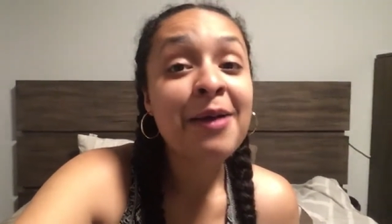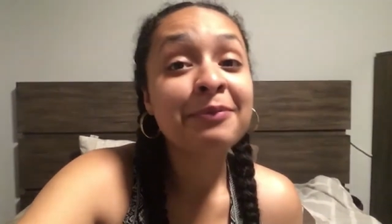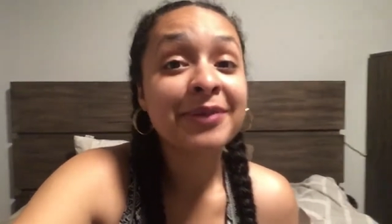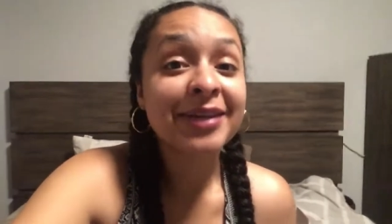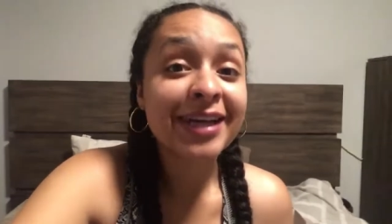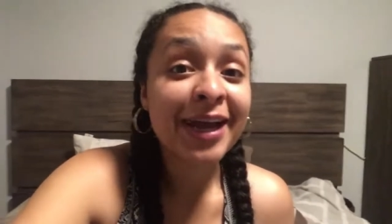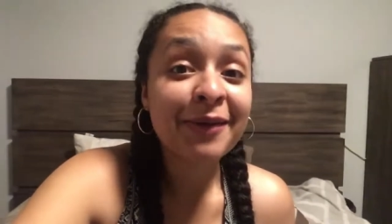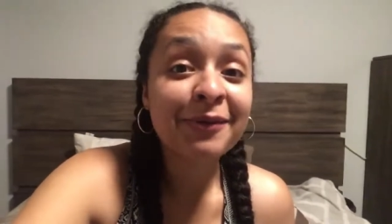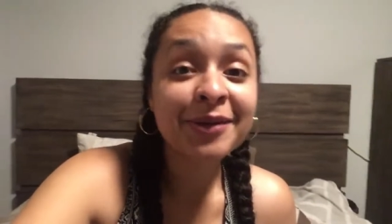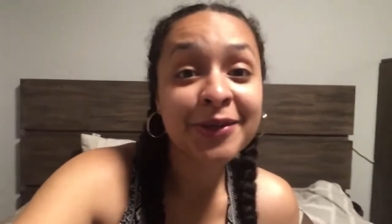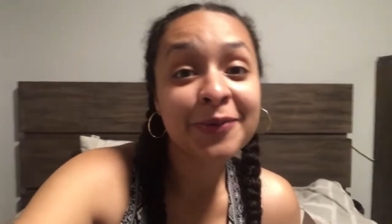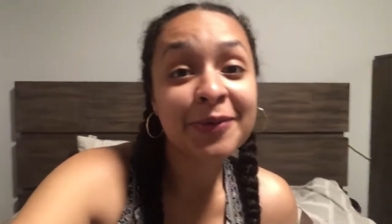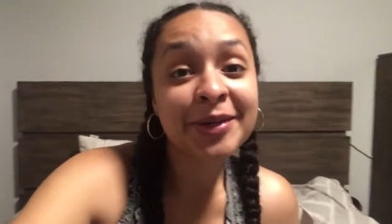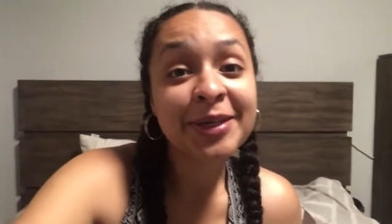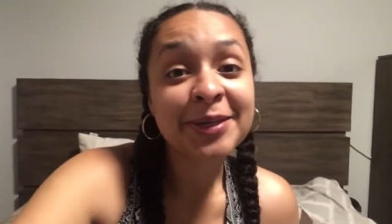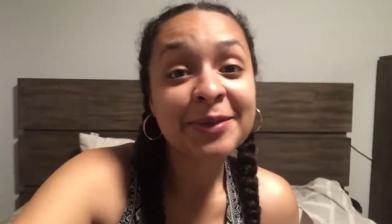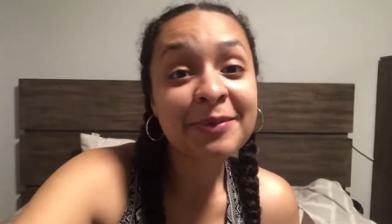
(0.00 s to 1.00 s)
But I really
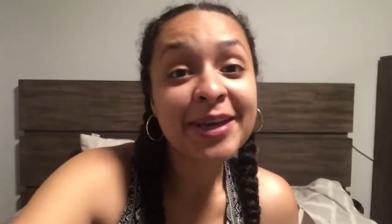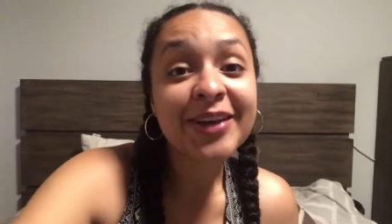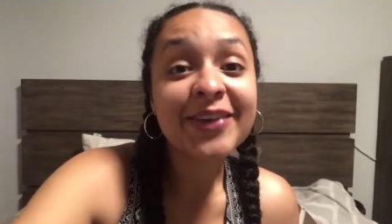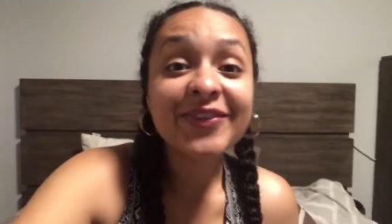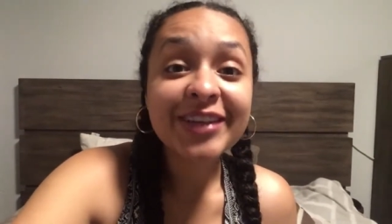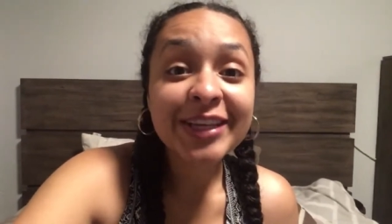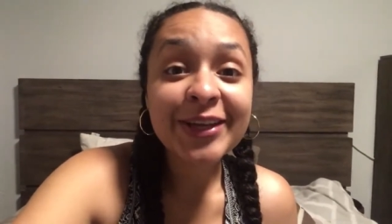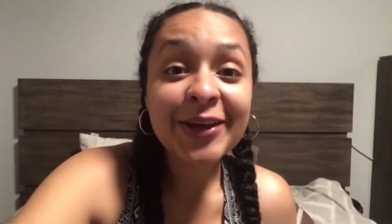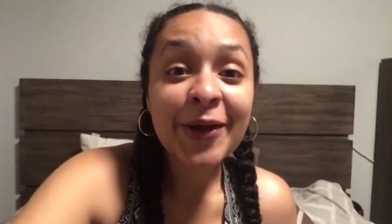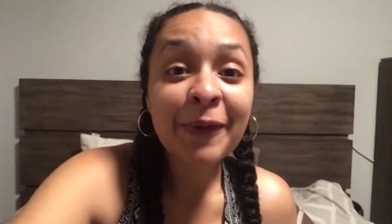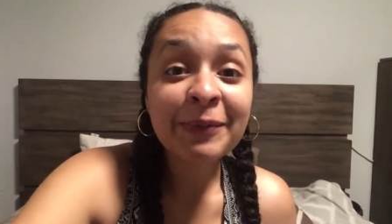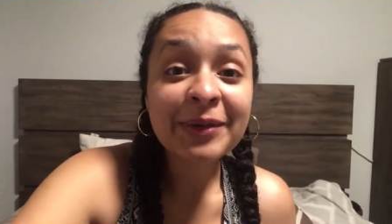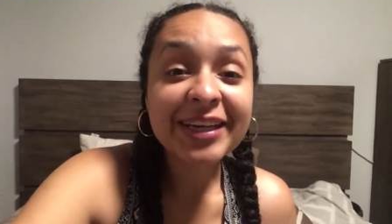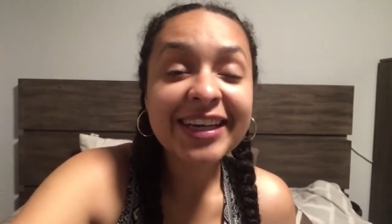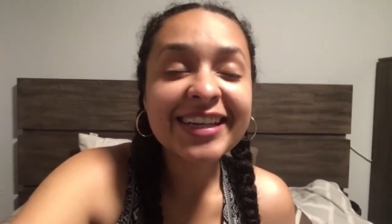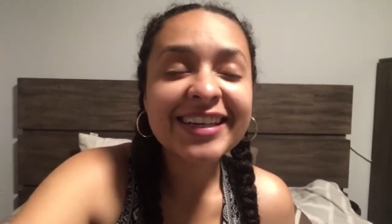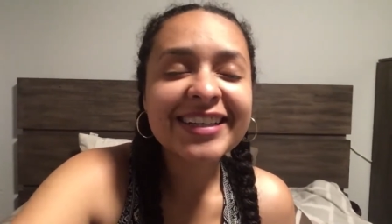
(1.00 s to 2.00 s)
wanted to make a video
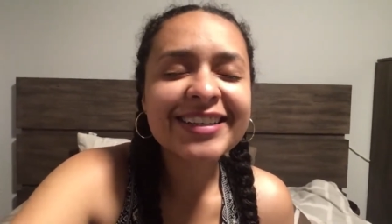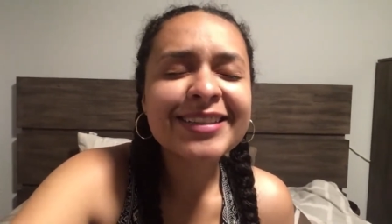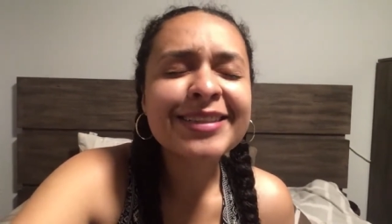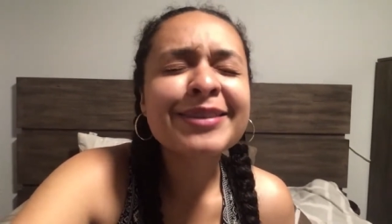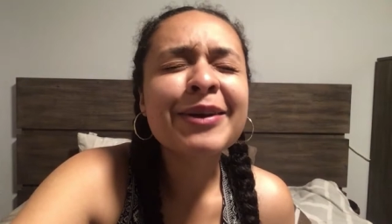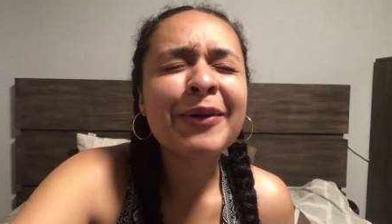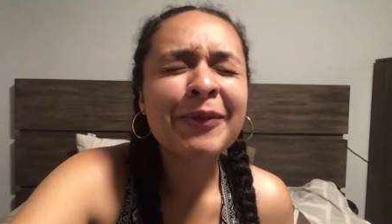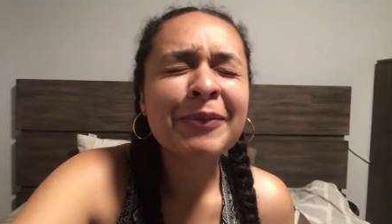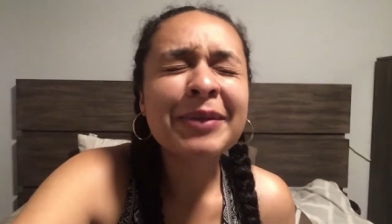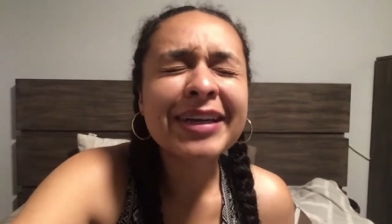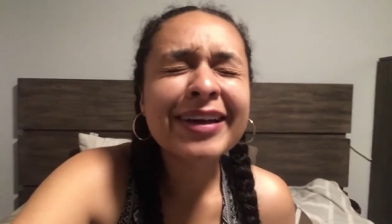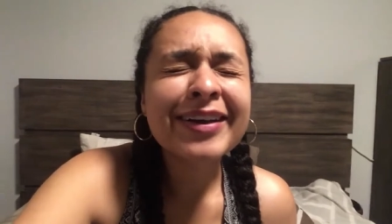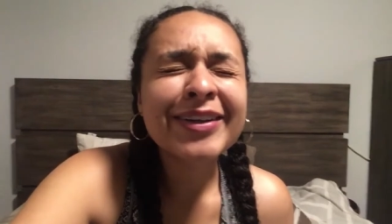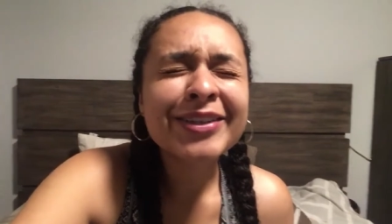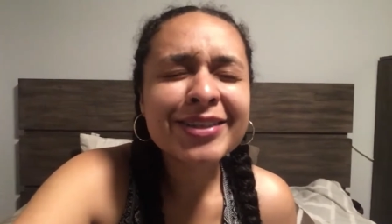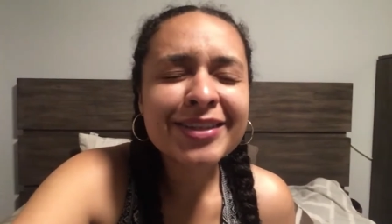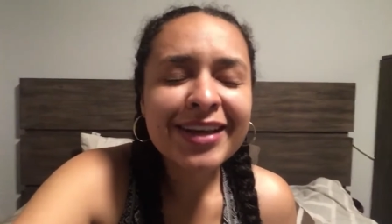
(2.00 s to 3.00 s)
because, oh my
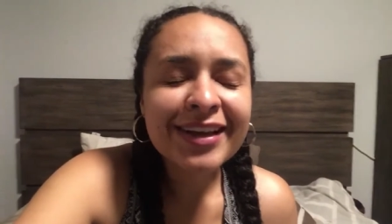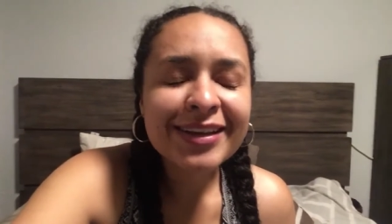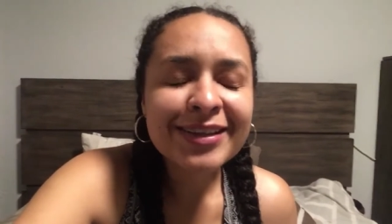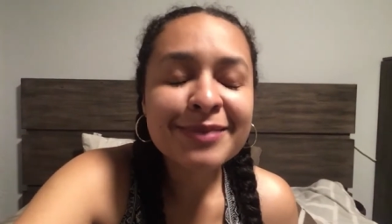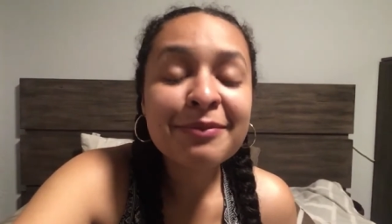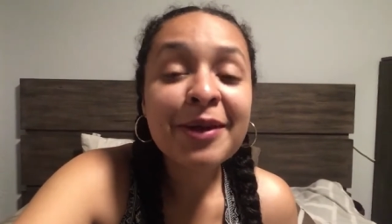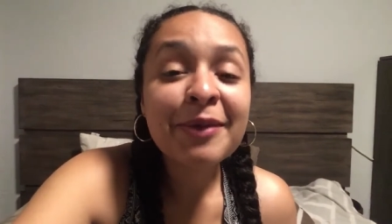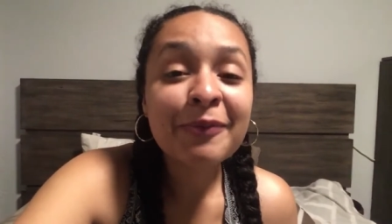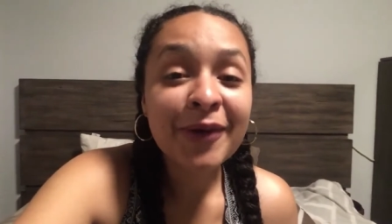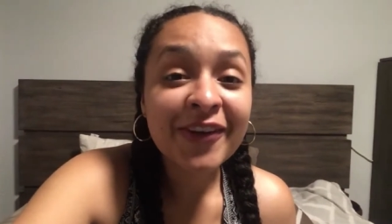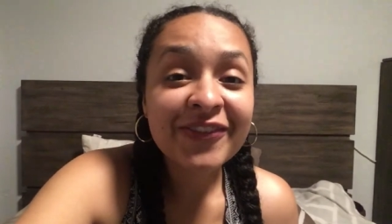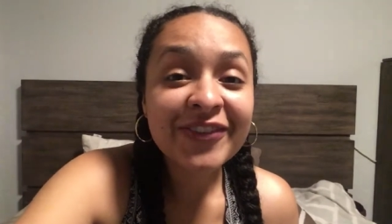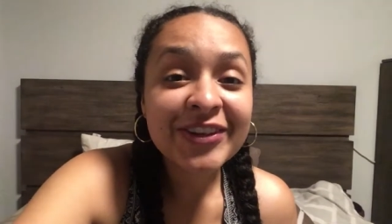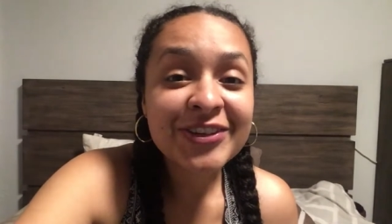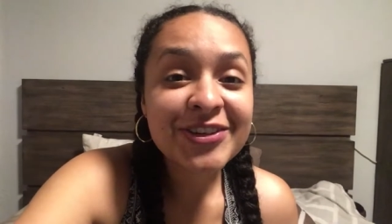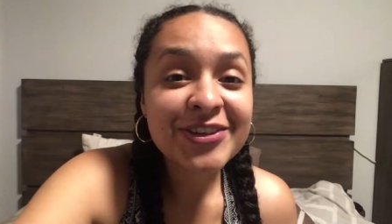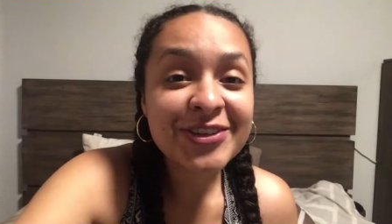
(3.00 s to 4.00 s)
gosh, guys, my
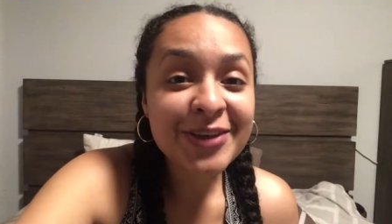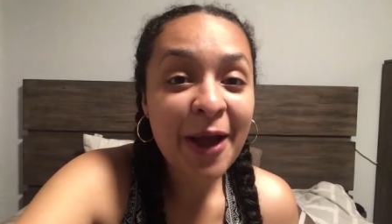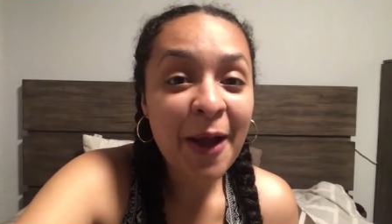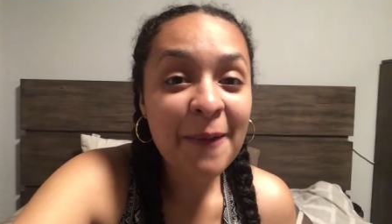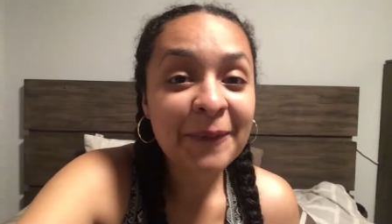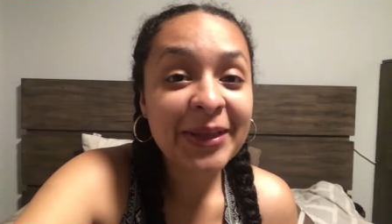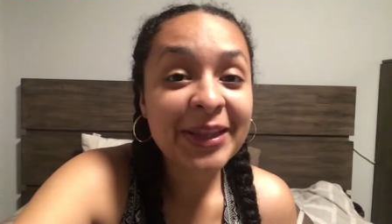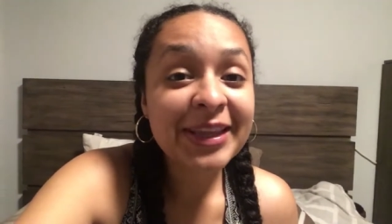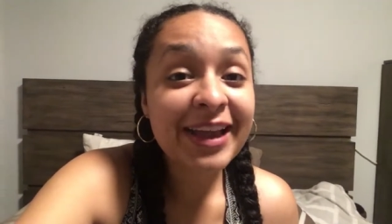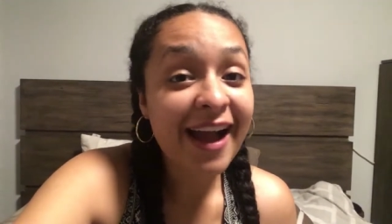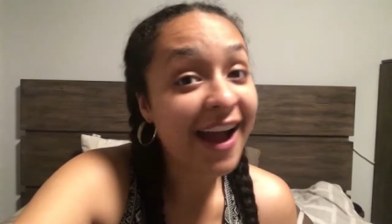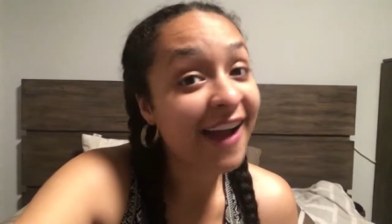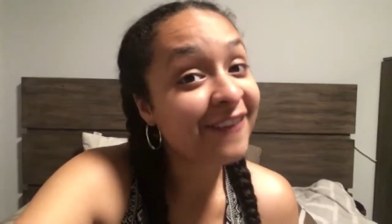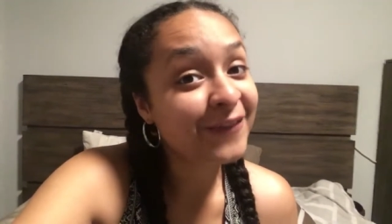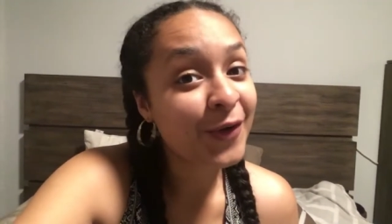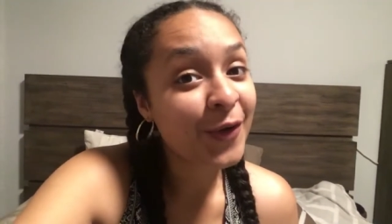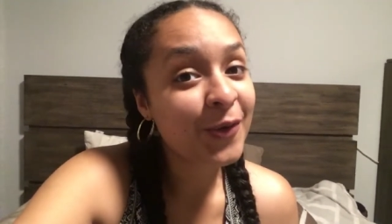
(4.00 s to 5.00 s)
boyfriend just got me the
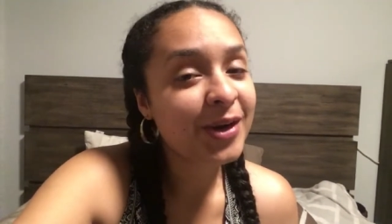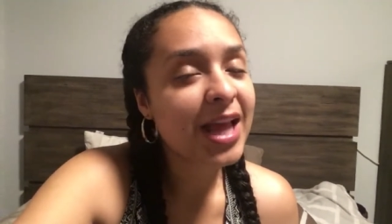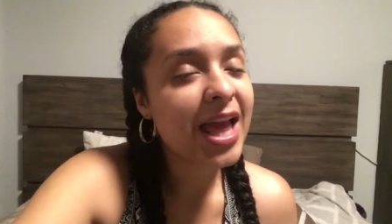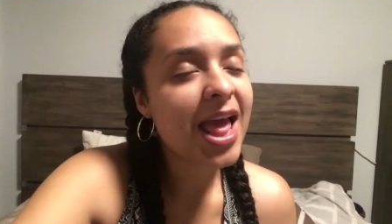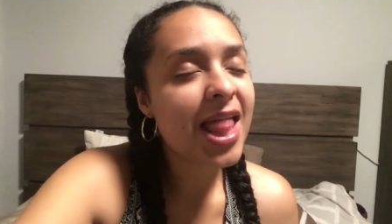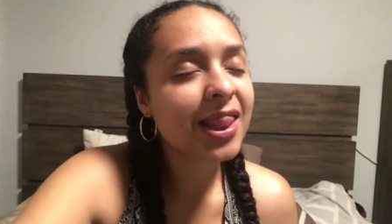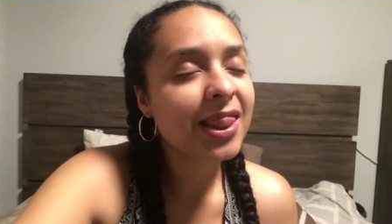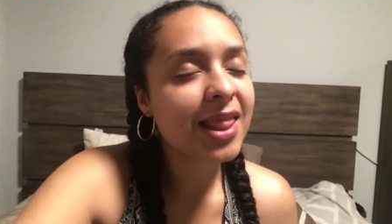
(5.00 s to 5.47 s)
iPhone 11.